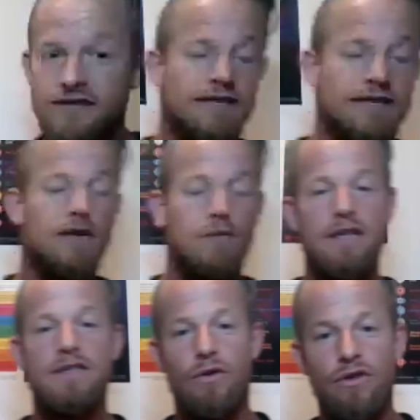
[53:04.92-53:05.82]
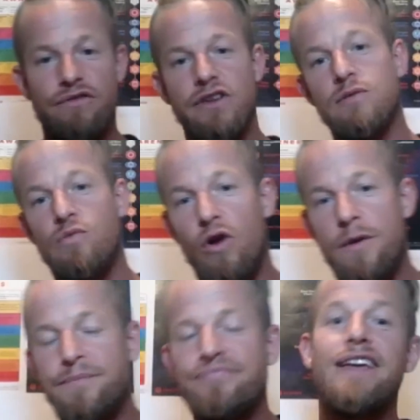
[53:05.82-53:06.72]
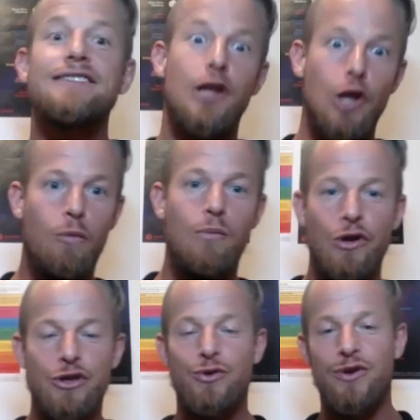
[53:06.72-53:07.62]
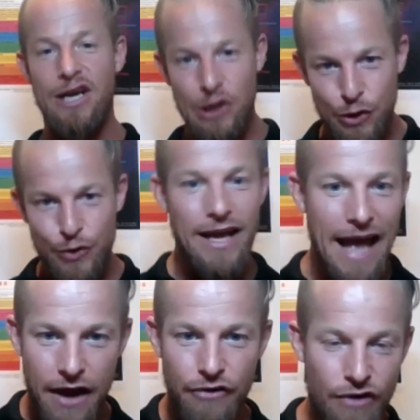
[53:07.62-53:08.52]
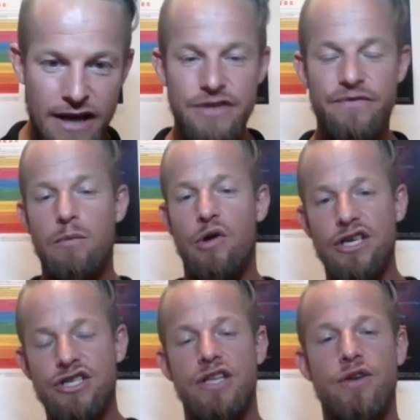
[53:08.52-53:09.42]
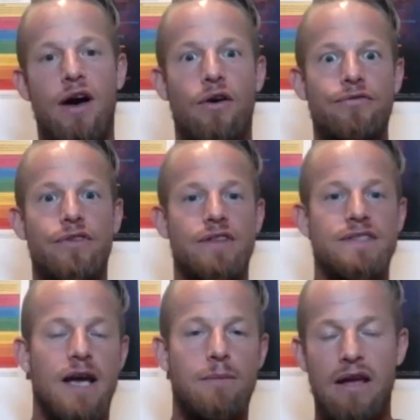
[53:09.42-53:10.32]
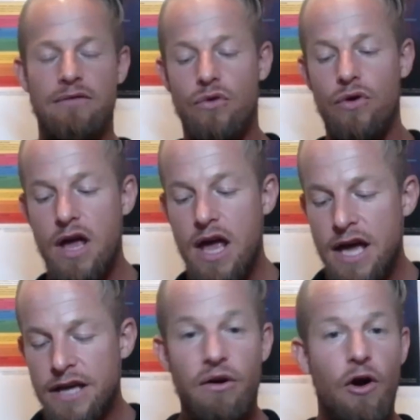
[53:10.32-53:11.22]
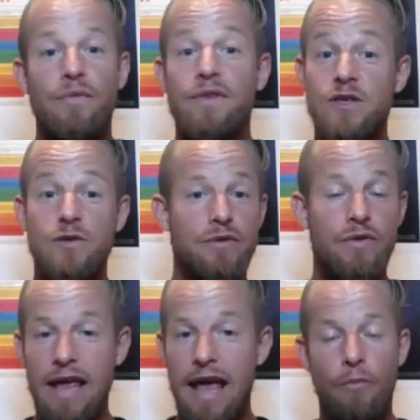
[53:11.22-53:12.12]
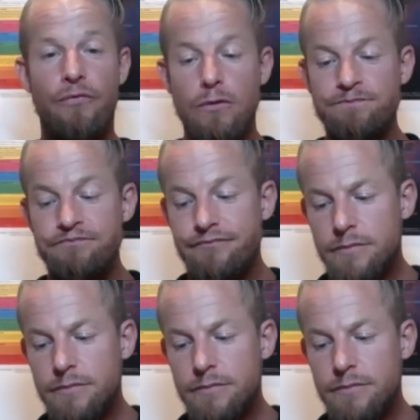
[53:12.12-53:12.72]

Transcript: 60 minutes on the vision board. There's a lot more to it, including how to raise your vibration and your health to the same level. So I hope this has been really helpful.